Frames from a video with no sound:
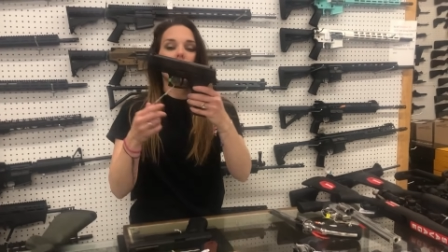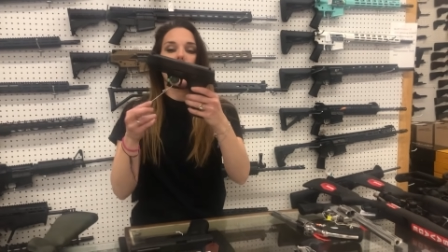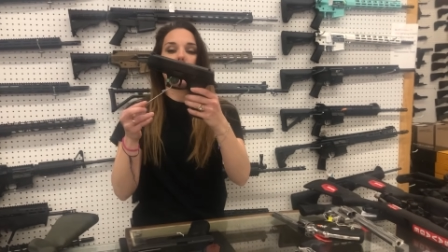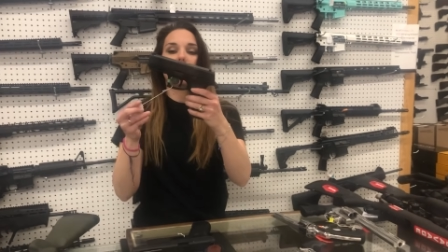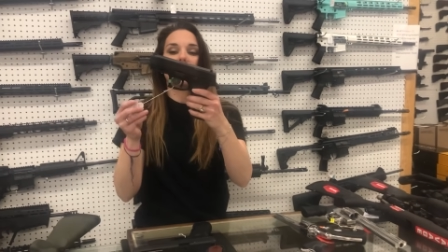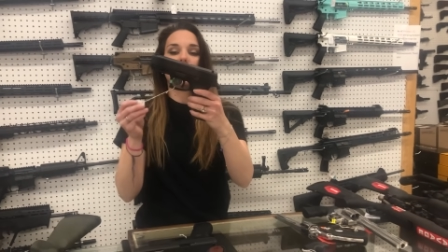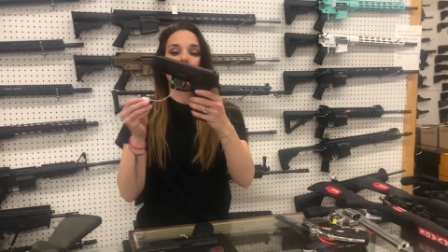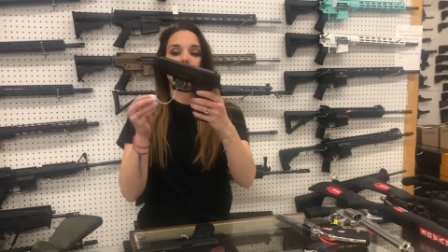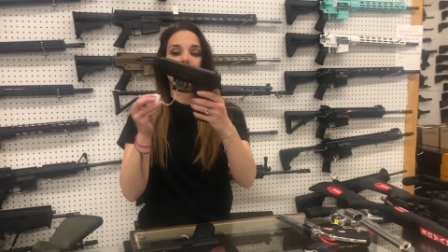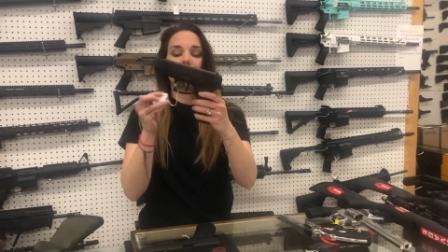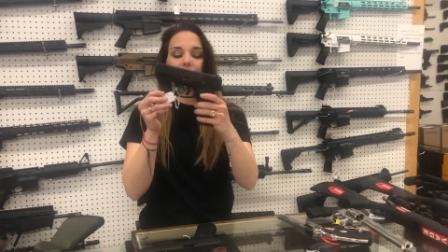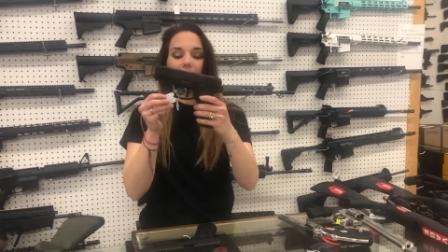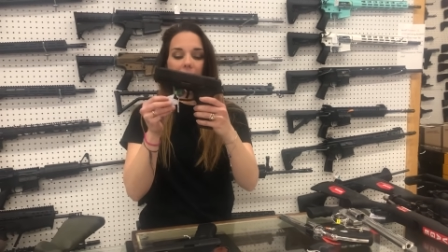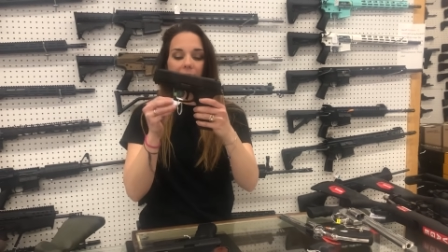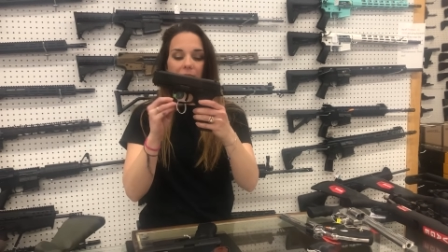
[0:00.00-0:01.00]
American
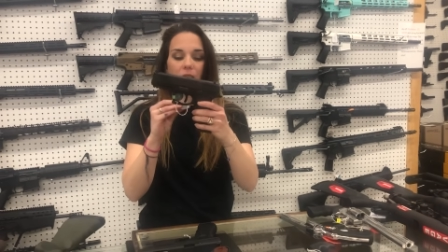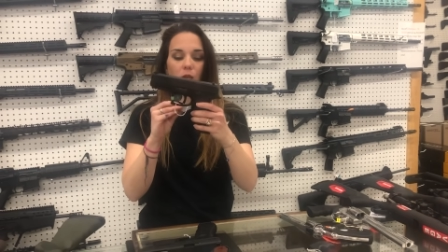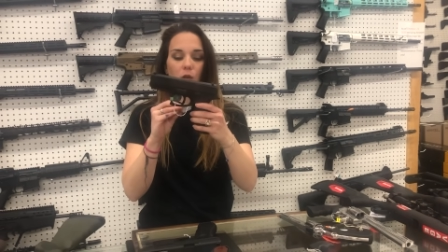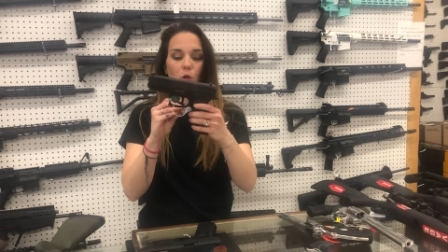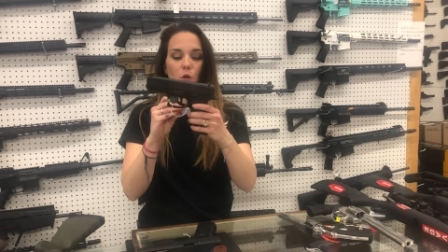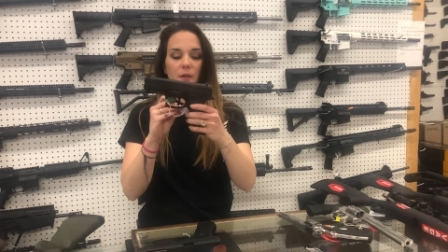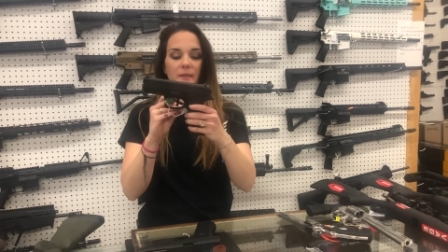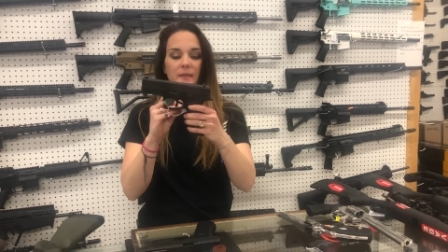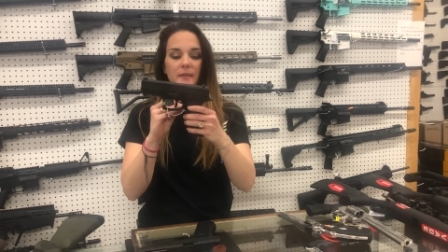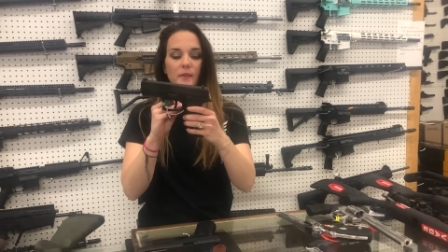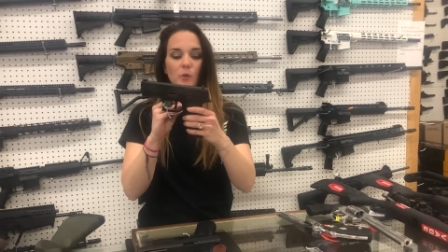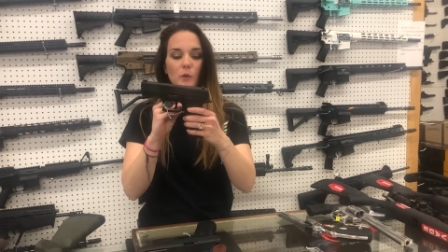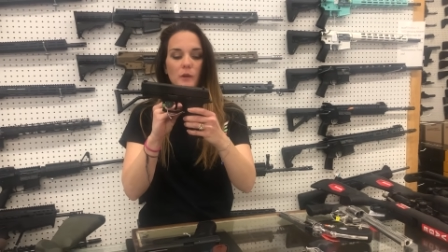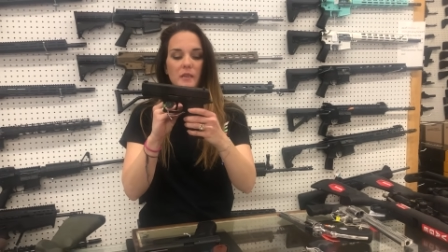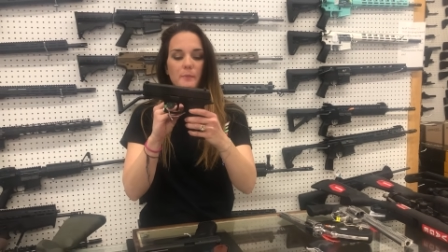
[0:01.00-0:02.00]
Tactical. This is
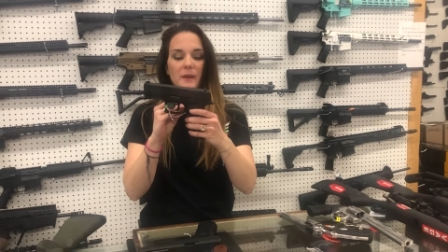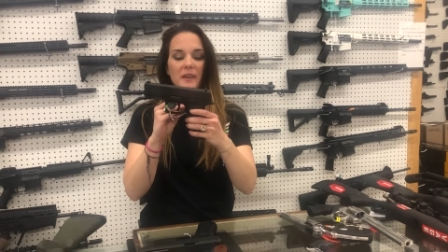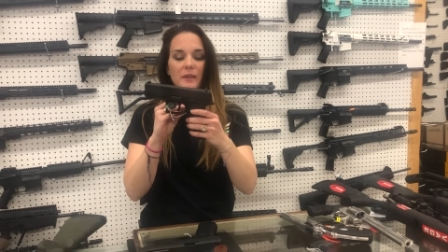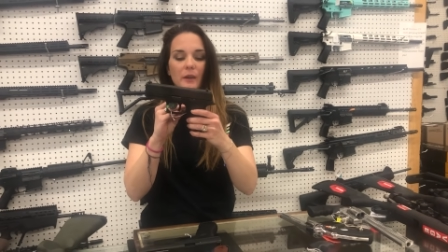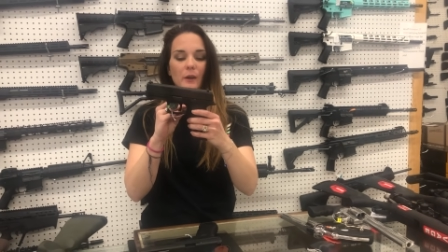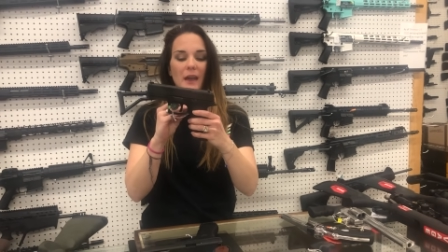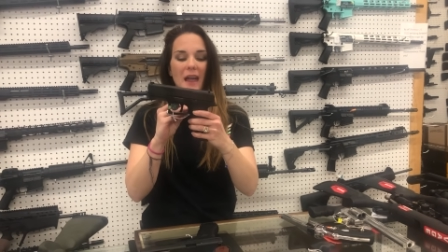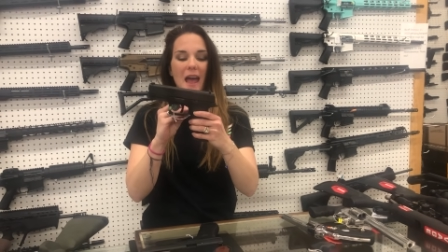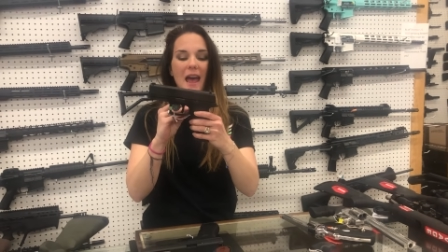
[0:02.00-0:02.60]
going to be their